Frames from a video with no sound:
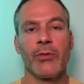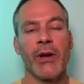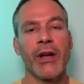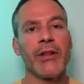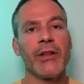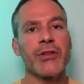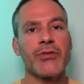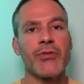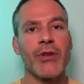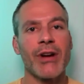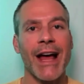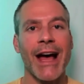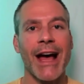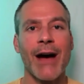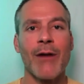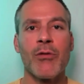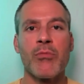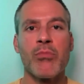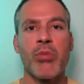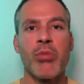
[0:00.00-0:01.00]
illustrate
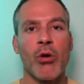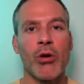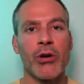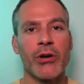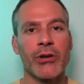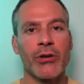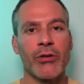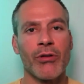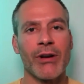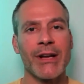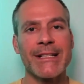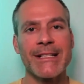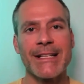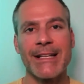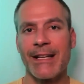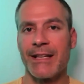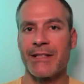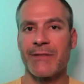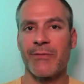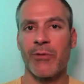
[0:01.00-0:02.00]
how important
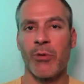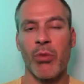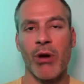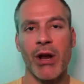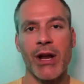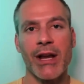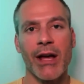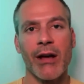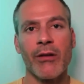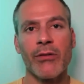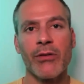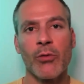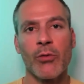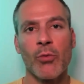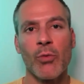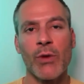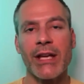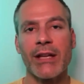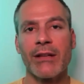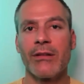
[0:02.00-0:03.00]
creatine is for brain health,
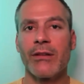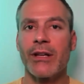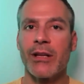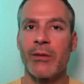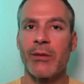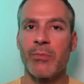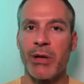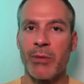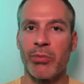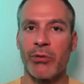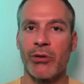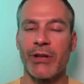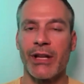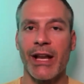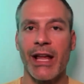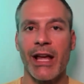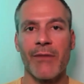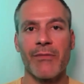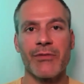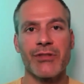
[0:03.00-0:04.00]
we can look at people
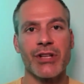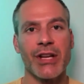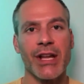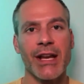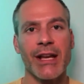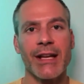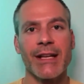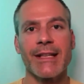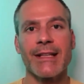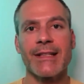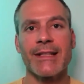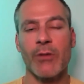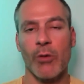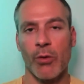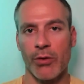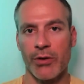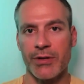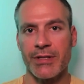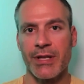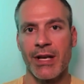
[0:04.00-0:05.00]
that have genetic
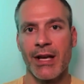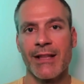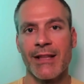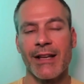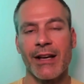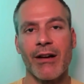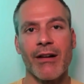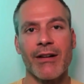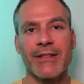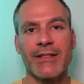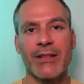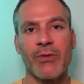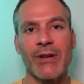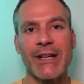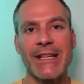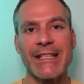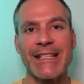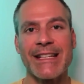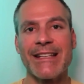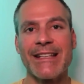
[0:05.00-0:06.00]
disorders that cause
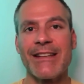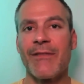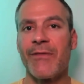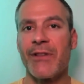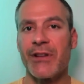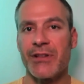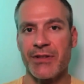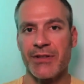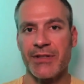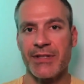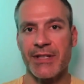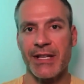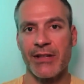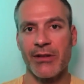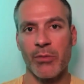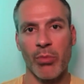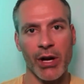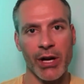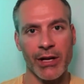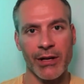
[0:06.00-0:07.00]
creatine deficiency in
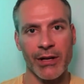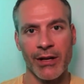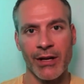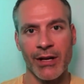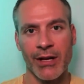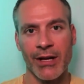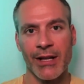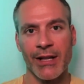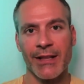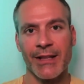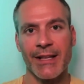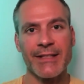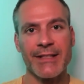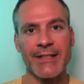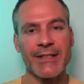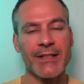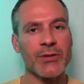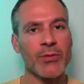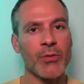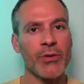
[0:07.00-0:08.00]
the brain. These
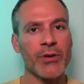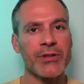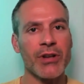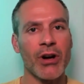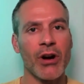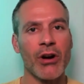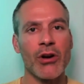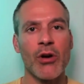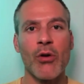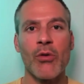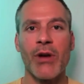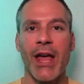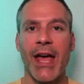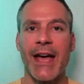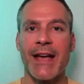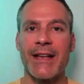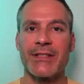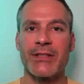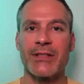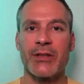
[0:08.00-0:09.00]
disorders are known
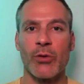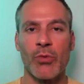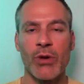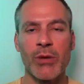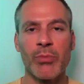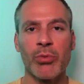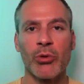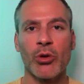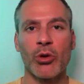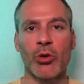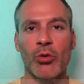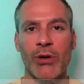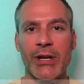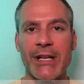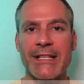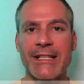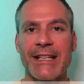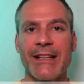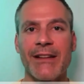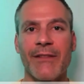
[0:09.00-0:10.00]
as cerebral
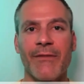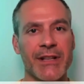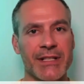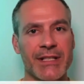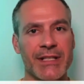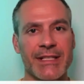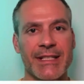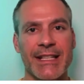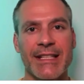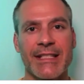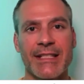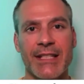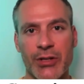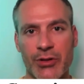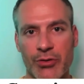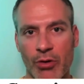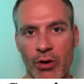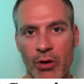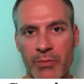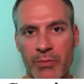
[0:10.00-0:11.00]
creatine deficiency
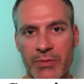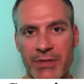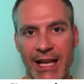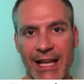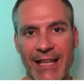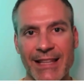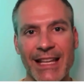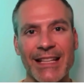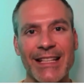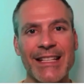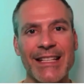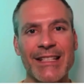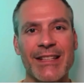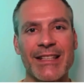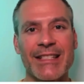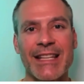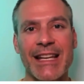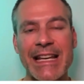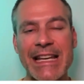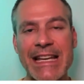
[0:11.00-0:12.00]
syndromes, and they lead to
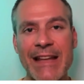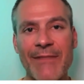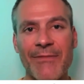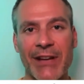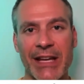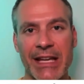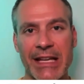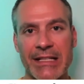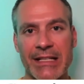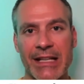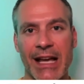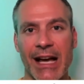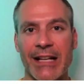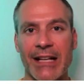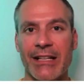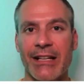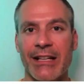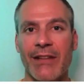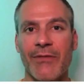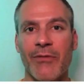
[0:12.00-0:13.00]
significant
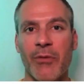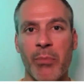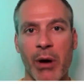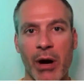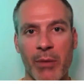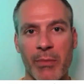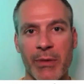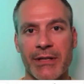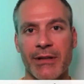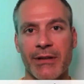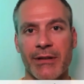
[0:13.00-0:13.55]
cognitive impairment.